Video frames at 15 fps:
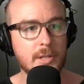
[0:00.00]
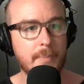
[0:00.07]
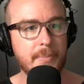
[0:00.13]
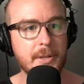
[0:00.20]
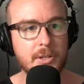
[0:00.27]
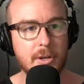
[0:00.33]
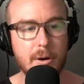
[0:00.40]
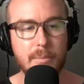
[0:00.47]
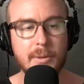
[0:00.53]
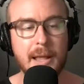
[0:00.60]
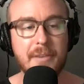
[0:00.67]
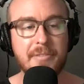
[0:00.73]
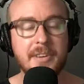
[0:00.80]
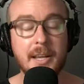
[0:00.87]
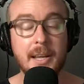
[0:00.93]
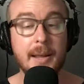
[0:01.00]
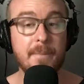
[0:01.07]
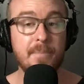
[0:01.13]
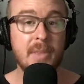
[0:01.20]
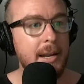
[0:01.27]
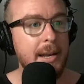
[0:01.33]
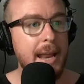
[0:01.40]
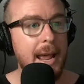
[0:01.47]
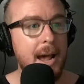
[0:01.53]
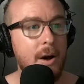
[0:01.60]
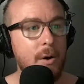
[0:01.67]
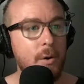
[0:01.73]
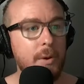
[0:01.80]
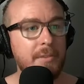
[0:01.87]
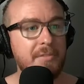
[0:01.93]
up the top left here.
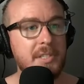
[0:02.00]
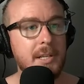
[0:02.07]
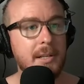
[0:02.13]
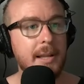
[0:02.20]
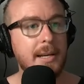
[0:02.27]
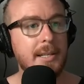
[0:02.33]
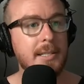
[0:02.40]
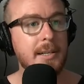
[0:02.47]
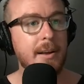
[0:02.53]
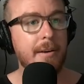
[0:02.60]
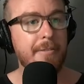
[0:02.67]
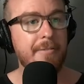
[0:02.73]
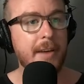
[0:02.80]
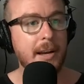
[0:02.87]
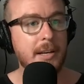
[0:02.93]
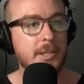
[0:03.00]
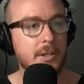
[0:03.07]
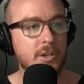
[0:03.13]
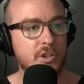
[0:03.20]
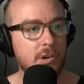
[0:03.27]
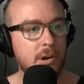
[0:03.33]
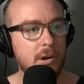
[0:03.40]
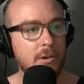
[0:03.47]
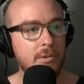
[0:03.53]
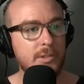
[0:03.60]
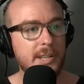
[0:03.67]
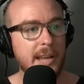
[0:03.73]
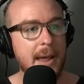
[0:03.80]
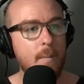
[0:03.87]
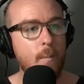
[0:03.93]
Now we've selected effects controls
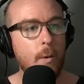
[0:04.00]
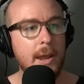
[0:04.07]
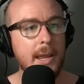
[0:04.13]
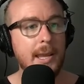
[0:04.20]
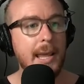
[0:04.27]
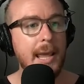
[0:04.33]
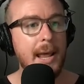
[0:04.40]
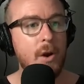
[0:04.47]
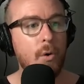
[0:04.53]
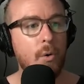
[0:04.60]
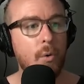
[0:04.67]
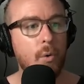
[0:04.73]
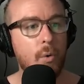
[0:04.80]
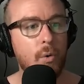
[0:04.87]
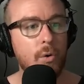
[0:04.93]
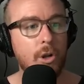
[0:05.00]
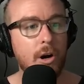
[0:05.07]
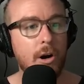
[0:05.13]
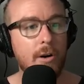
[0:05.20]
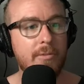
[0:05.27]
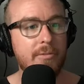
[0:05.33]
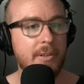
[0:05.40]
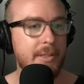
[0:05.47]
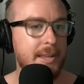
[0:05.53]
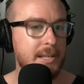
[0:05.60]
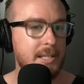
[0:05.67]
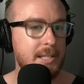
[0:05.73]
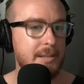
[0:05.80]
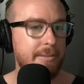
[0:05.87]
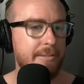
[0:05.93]
and we get all of
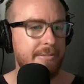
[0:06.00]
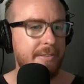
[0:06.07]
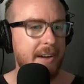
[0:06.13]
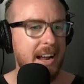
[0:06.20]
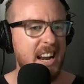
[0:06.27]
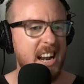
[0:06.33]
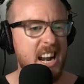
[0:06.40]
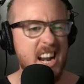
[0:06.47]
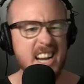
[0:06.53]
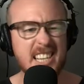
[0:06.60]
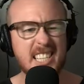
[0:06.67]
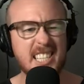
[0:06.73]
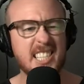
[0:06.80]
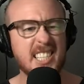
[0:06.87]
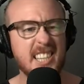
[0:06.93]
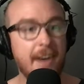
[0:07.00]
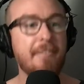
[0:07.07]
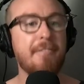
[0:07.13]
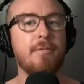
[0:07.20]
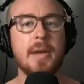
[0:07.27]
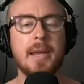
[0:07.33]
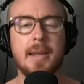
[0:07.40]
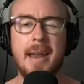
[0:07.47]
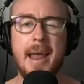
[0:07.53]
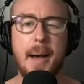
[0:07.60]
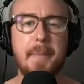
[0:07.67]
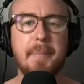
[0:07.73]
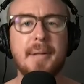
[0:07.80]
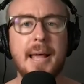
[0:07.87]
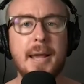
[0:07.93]
this fun stuff we can now
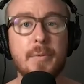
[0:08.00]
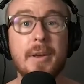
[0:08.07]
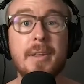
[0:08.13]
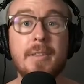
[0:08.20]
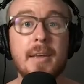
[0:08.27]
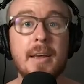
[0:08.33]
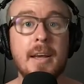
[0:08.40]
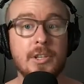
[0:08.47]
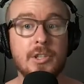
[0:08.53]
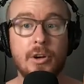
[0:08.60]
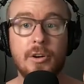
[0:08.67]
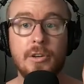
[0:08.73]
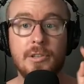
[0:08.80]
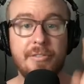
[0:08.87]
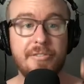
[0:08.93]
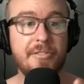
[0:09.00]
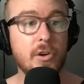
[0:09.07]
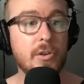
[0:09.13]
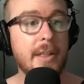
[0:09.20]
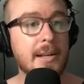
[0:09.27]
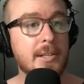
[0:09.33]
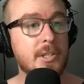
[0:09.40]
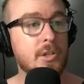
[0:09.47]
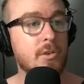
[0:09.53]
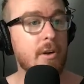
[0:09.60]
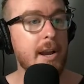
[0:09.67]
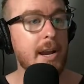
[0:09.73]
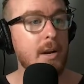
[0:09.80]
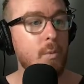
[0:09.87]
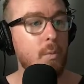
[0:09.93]
play with. So to fill that
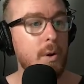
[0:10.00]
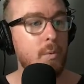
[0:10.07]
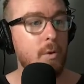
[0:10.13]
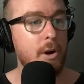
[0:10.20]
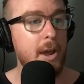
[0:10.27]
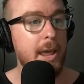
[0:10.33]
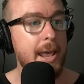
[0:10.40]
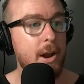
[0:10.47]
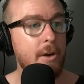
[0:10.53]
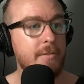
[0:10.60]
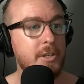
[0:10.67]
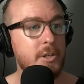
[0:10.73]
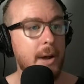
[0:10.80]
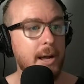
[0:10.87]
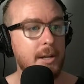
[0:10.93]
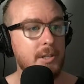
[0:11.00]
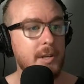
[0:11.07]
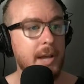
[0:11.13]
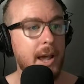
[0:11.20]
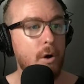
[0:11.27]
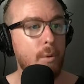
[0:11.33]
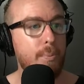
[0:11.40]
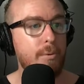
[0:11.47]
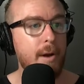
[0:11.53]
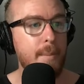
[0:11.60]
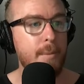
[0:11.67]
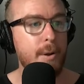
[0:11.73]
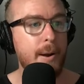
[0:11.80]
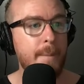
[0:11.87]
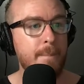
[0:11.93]
screen, we want to head over to our scale
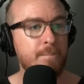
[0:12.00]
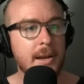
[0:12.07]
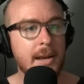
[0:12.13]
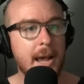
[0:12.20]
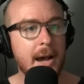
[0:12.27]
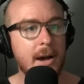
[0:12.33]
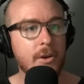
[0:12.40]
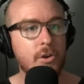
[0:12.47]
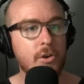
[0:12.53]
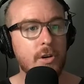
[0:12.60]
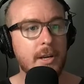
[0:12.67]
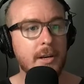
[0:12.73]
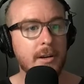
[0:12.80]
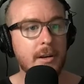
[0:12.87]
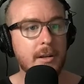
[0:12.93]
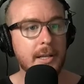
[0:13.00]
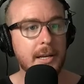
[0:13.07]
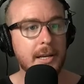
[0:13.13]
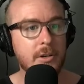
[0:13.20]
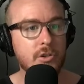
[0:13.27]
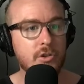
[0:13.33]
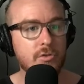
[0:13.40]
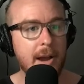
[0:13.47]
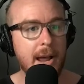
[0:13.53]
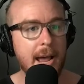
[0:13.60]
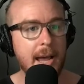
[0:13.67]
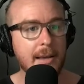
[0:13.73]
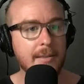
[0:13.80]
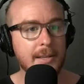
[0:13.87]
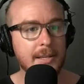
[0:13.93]
parameter. Now you can click and
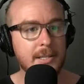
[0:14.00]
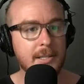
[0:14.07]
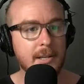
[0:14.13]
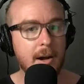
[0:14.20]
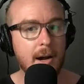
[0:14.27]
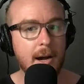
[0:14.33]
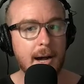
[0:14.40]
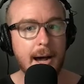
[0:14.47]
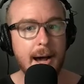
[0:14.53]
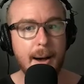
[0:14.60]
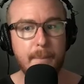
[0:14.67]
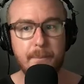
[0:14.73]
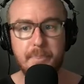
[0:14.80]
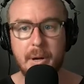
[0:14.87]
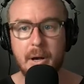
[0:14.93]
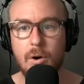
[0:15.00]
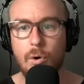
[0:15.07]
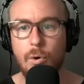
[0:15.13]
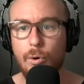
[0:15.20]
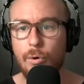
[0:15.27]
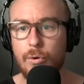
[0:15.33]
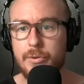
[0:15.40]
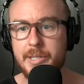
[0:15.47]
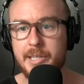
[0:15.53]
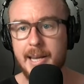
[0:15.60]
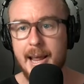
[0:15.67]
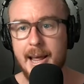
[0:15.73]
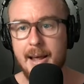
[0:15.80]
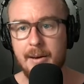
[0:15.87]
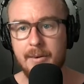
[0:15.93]
drag this up or
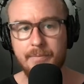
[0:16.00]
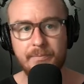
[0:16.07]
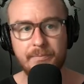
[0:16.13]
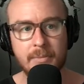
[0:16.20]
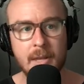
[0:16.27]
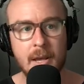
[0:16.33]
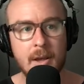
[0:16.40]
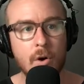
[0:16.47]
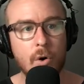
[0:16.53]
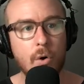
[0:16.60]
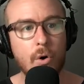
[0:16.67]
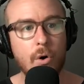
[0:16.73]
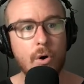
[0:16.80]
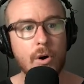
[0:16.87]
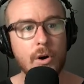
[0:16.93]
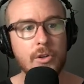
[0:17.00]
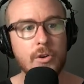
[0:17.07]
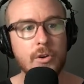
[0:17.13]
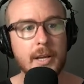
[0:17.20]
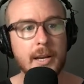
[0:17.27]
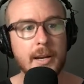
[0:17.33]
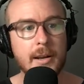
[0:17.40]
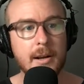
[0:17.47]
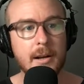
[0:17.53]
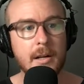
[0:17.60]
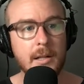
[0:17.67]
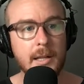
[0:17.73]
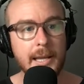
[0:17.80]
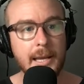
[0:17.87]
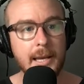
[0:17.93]
down, or you can
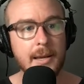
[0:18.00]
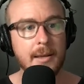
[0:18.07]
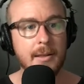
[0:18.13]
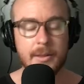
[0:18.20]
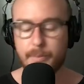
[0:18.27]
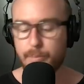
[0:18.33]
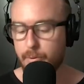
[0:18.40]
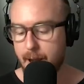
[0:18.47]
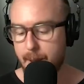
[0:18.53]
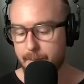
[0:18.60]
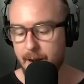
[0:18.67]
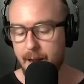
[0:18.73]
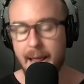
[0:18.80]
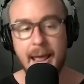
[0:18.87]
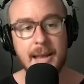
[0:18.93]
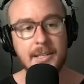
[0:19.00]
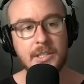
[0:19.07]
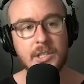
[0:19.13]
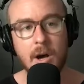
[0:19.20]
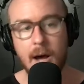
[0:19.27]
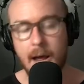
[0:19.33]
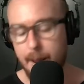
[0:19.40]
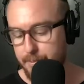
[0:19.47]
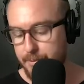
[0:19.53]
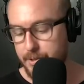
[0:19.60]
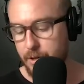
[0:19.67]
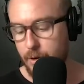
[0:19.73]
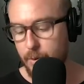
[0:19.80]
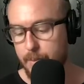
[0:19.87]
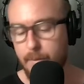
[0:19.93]
click the parameter and type.
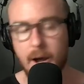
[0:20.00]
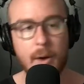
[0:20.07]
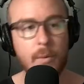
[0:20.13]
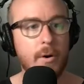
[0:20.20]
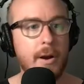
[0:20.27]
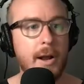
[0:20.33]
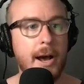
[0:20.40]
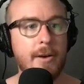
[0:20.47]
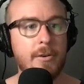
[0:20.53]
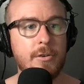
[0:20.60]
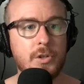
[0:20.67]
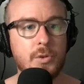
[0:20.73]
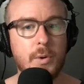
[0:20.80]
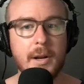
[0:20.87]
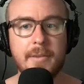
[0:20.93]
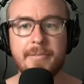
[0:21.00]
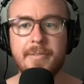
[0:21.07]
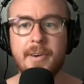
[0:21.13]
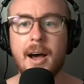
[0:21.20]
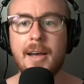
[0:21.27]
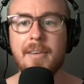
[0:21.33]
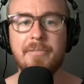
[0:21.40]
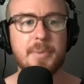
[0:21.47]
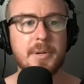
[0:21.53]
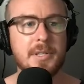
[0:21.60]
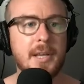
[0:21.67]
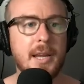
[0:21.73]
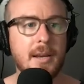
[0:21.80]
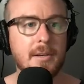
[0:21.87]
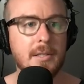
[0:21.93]
So we might want
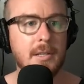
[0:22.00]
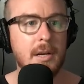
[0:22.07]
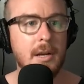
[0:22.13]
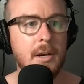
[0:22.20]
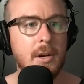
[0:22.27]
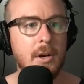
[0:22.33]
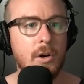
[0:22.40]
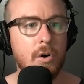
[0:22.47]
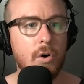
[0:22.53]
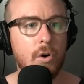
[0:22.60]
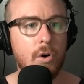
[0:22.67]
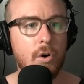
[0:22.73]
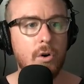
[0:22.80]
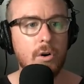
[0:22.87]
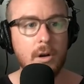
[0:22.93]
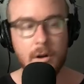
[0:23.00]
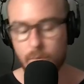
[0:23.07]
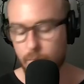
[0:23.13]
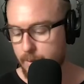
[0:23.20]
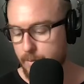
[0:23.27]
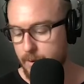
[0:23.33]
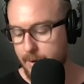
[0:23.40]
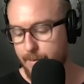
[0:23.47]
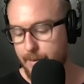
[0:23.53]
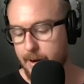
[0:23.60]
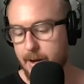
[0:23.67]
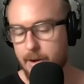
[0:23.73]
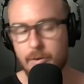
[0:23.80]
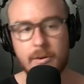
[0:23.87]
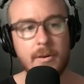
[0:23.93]
125%, or we might want
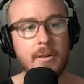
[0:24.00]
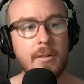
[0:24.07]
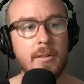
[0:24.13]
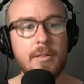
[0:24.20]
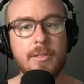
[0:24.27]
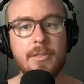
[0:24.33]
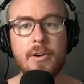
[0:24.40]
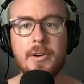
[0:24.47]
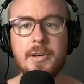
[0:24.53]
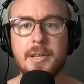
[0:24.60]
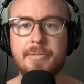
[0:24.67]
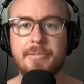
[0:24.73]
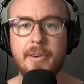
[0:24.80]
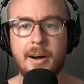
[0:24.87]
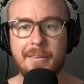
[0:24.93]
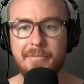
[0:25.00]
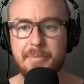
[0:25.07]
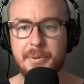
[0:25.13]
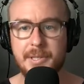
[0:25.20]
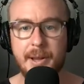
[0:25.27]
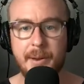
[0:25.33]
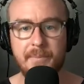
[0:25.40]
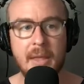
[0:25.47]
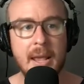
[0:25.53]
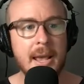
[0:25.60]
135%.